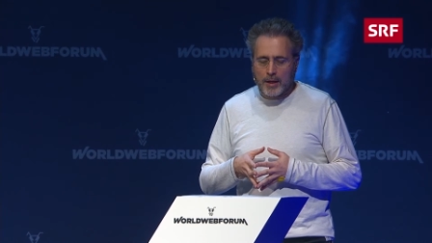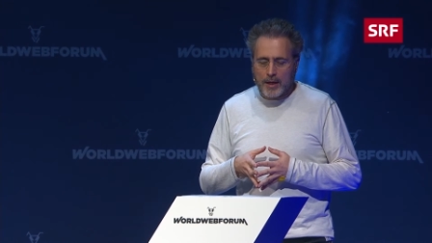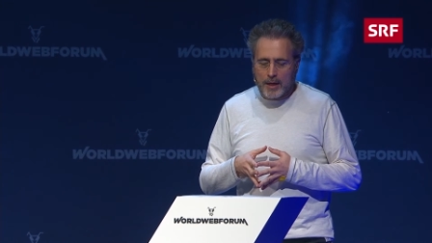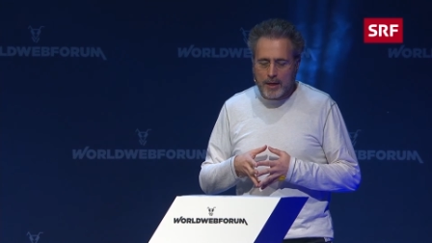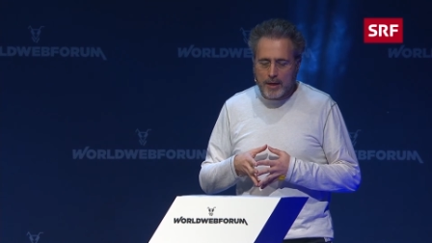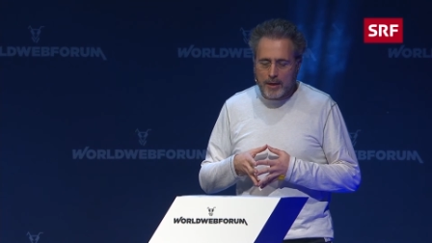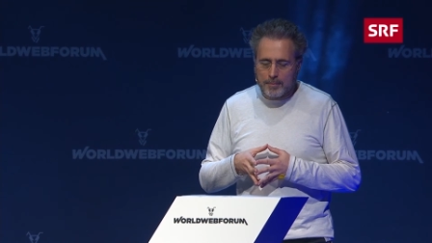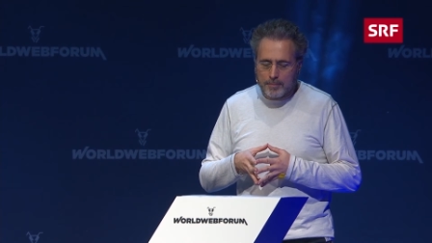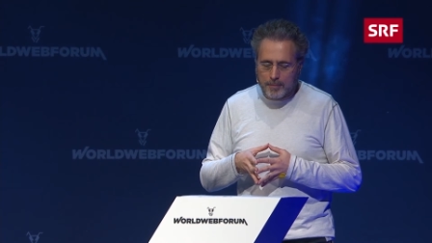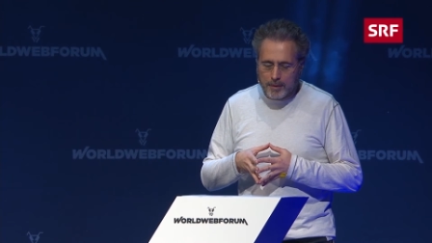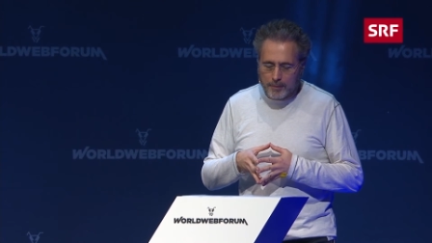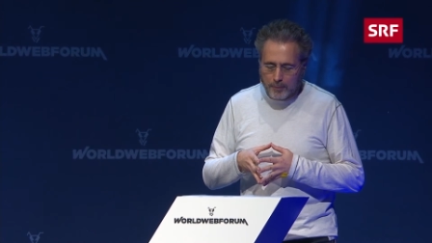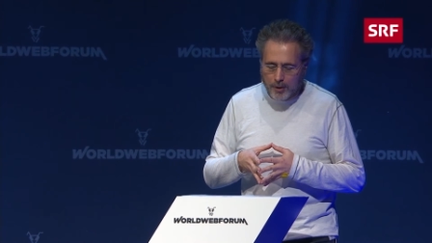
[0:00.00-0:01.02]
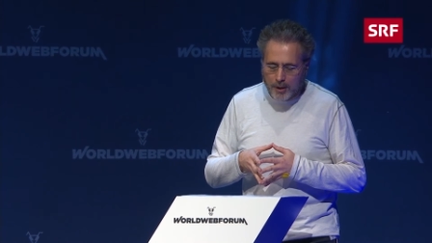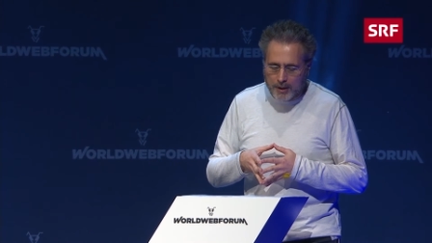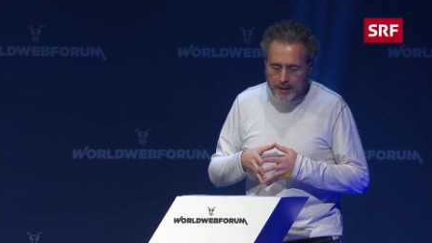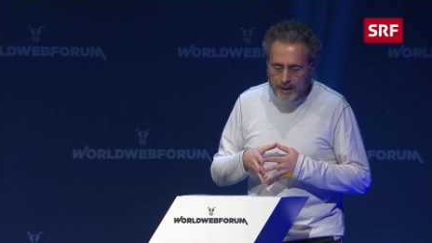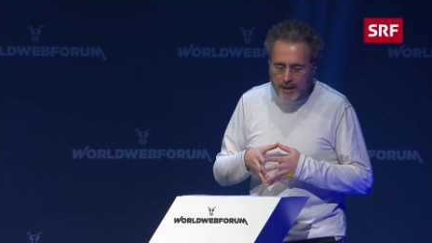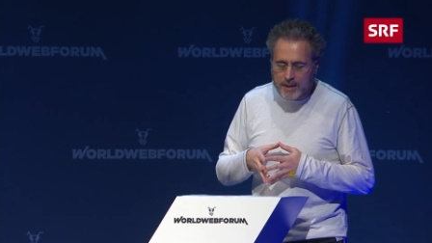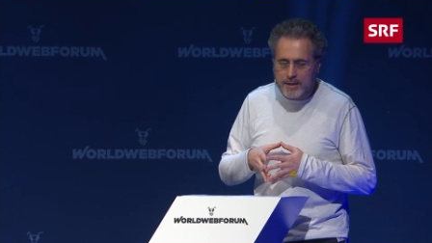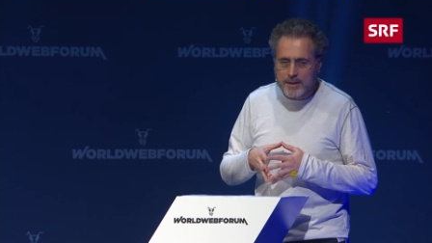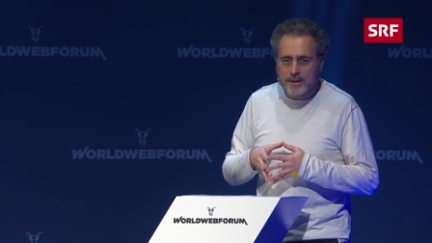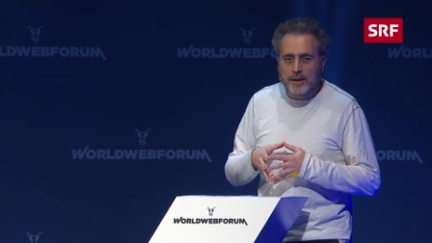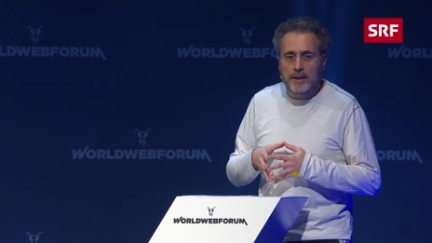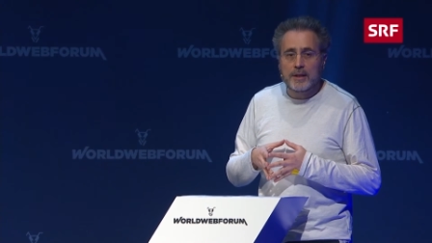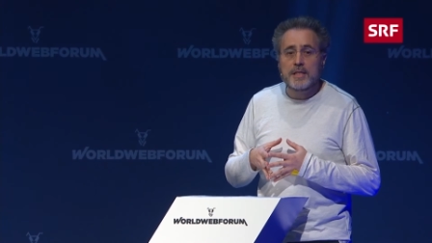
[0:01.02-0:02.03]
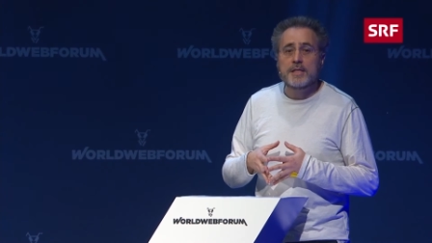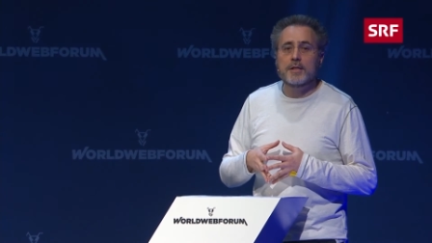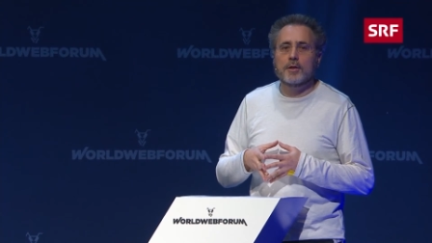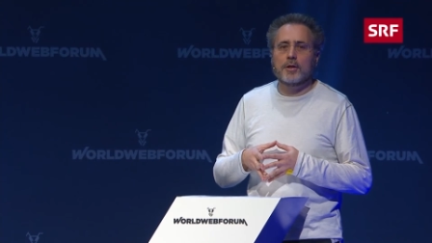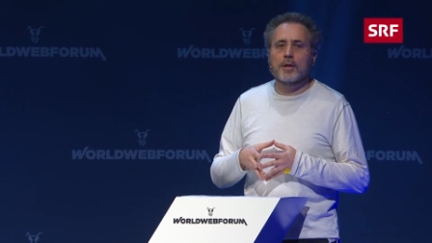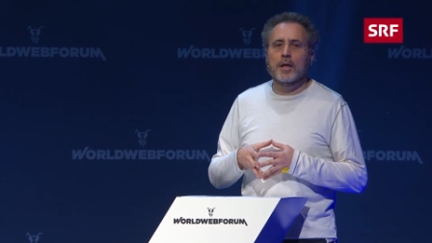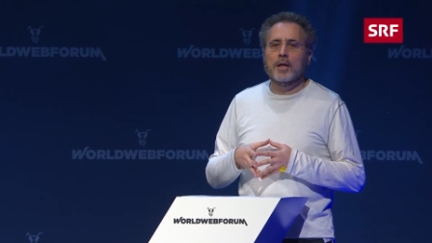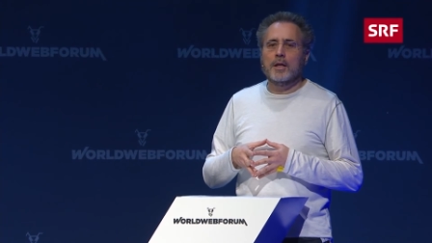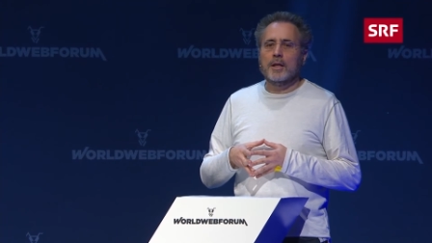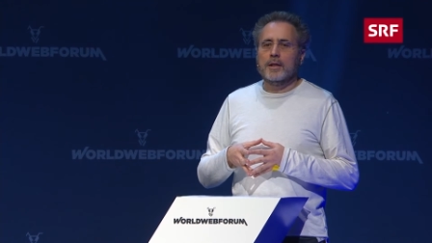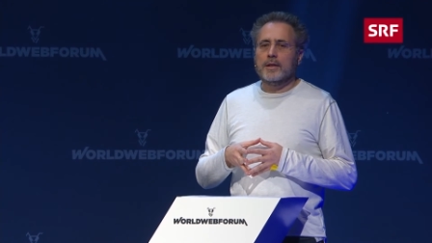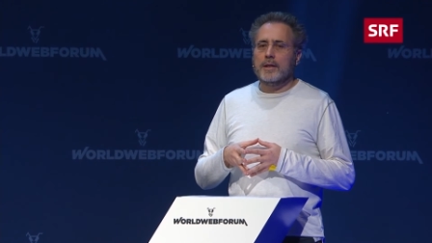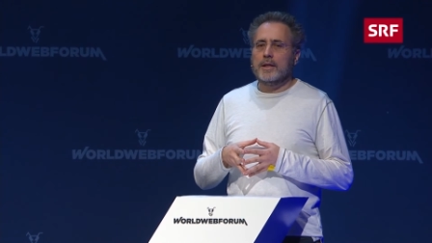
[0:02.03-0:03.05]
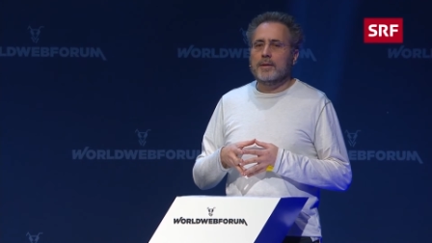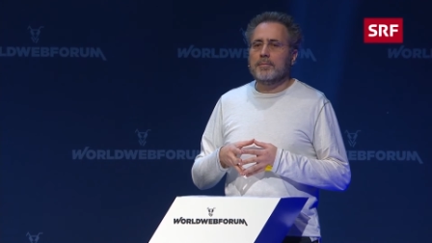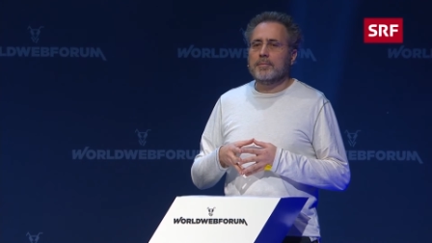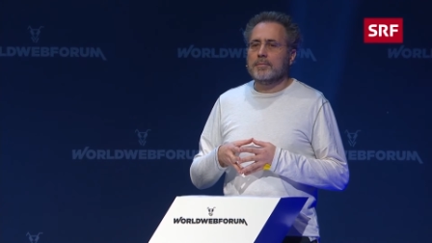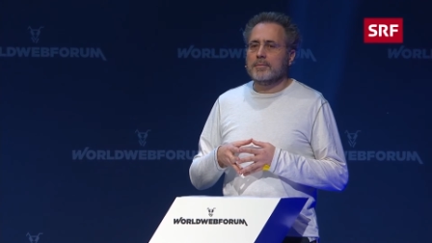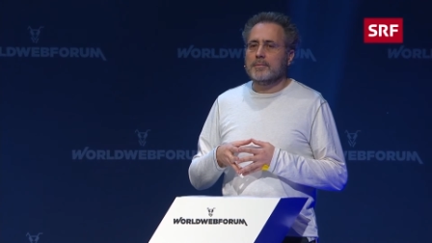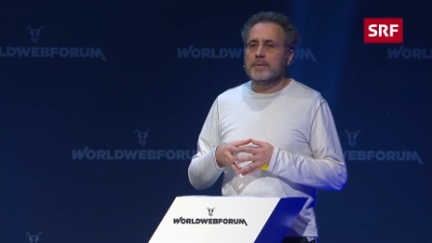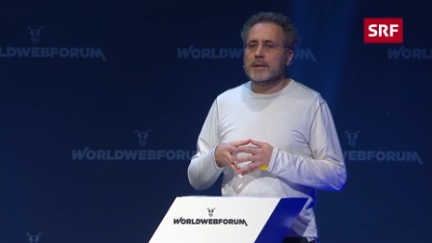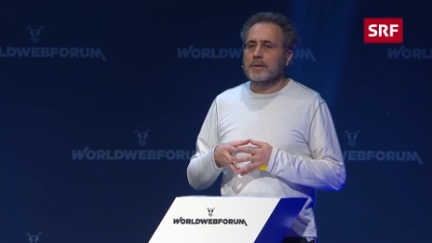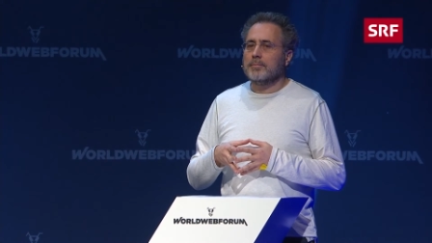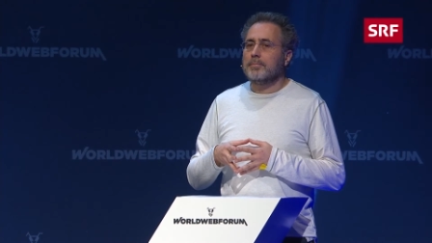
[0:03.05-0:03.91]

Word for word: uh, won against uh, Lee Sedol, the you know,